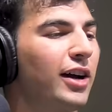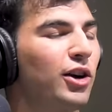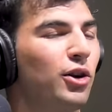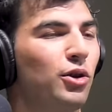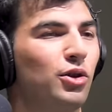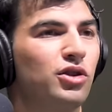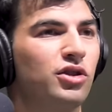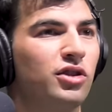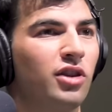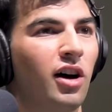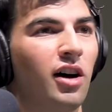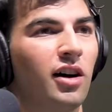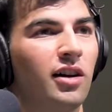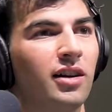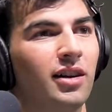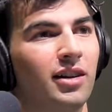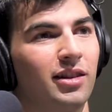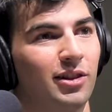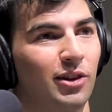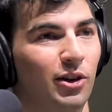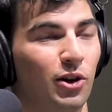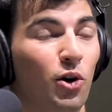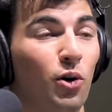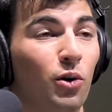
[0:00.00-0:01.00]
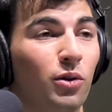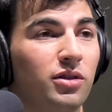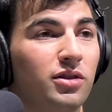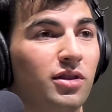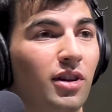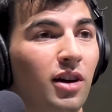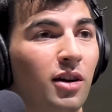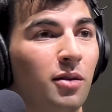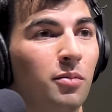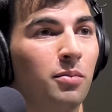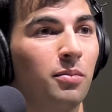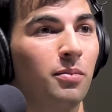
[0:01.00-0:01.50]
go sauna to cold
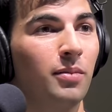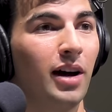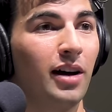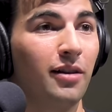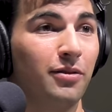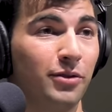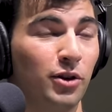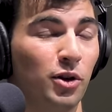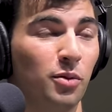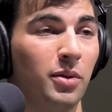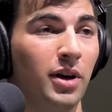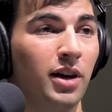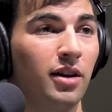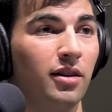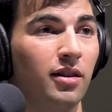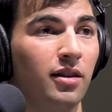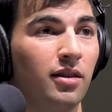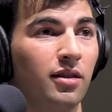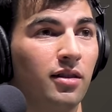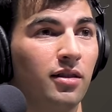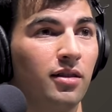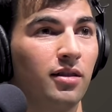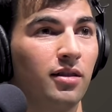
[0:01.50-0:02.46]
tub, I feel better.